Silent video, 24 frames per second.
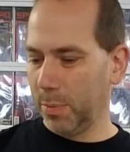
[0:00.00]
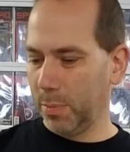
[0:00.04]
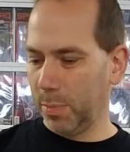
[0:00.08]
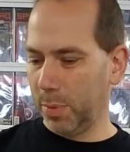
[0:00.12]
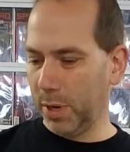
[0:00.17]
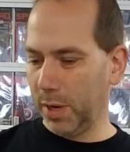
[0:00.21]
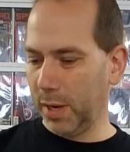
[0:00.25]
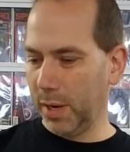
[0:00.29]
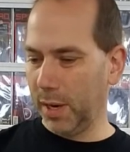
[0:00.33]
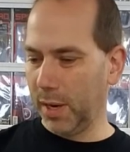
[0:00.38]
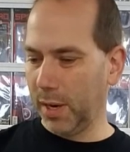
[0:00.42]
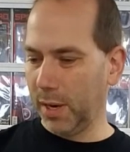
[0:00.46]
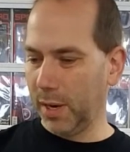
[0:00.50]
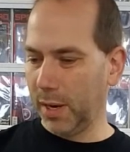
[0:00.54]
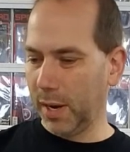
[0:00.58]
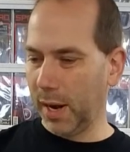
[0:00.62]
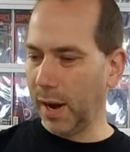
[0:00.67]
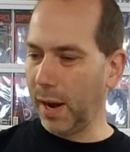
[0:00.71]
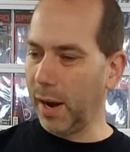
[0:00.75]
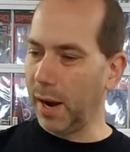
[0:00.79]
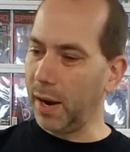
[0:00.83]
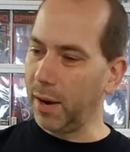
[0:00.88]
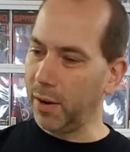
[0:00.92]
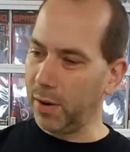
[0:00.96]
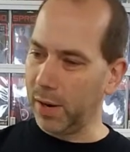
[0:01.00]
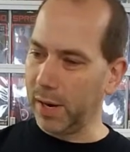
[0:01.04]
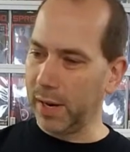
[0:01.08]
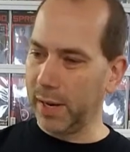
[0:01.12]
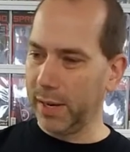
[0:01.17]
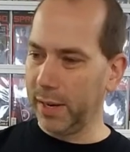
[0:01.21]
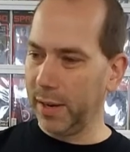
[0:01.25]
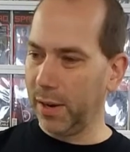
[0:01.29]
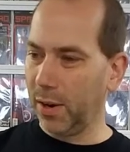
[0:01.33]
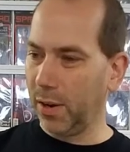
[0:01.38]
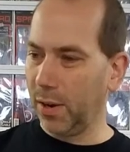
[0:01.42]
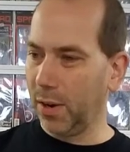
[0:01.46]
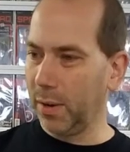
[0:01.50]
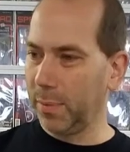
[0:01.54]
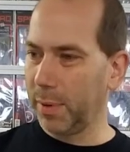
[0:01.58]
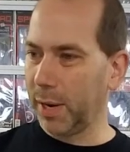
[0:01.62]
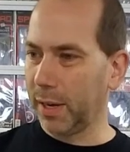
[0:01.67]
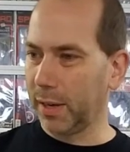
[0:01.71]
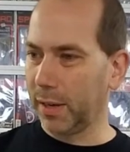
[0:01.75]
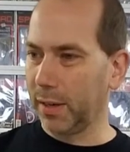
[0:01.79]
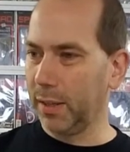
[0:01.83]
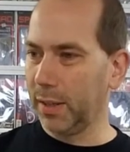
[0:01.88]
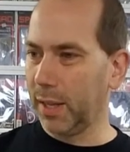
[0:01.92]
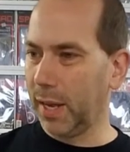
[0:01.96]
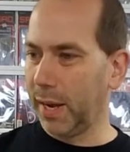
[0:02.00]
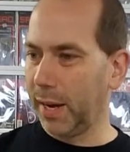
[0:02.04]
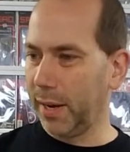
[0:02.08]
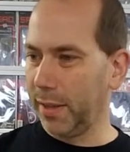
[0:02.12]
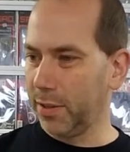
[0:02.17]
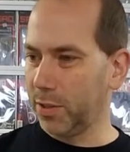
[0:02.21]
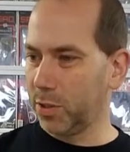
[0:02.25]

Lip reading: But all right, you know, I'm not gonna lie,